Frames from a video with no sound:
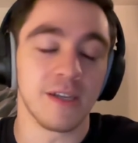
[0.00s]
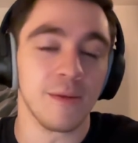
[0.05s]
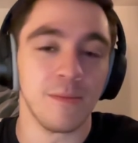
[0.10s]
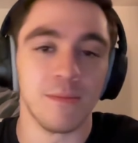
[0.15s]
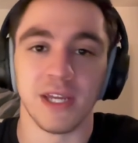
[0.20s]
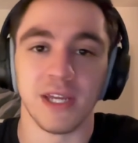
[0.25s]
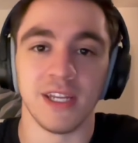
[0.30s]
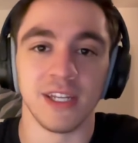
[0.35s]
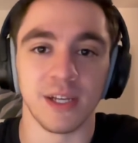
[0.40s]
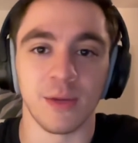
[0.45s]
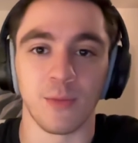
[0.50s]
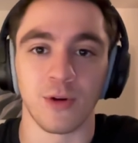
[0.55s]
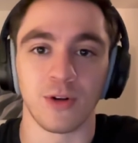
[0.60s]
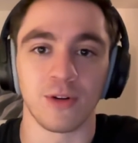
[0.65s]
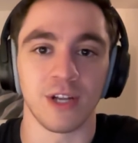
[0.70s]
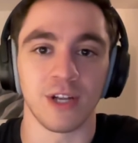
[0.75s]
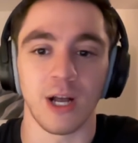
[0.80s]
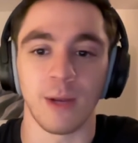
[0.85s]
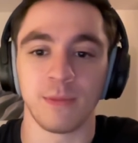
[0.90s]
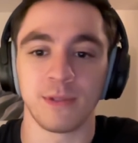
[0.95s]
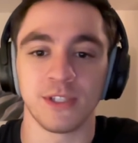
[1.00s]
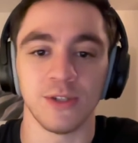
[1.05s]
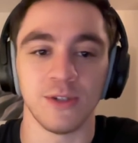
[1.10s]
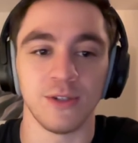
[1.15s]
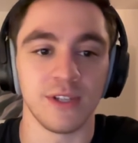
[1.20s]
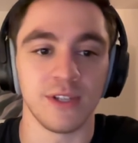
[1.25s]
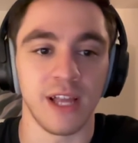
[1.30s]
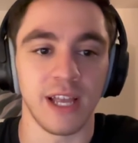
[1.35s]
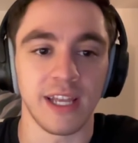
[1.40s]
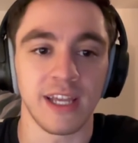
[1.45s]
competing in world cup
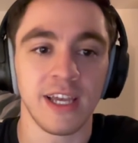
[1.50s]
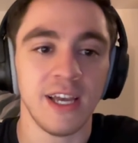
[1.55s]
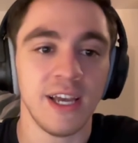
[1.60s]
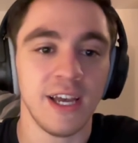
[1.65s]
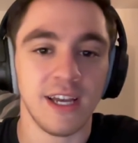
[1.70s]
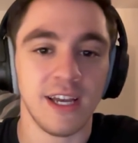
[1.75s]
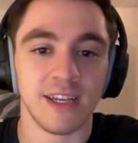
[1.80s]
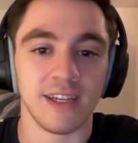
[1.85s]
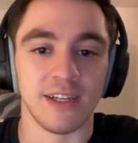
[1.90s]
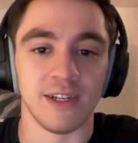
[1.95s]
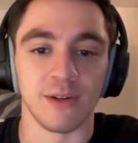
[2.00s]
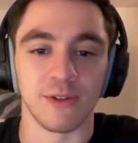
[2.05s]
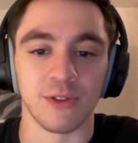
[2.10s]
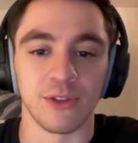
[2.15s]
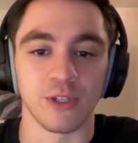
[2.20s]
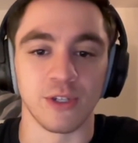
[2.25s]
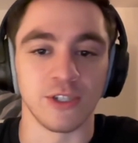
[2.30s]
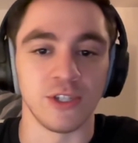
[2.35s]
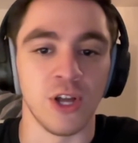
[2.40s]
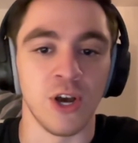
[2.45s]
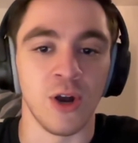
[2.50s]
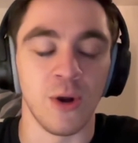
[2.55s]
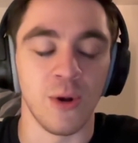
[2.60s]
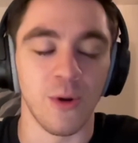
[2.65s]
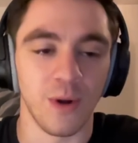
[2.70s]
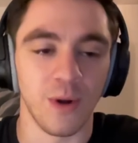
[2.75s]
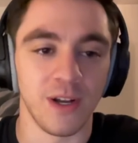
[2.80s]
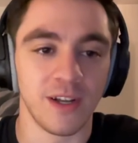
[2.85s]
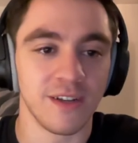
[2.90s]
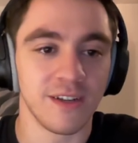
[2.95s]
soon like you know there's
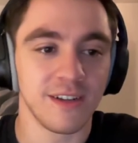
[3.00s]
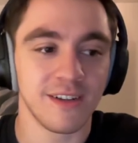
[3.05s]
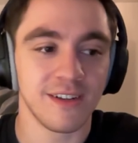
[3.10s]
no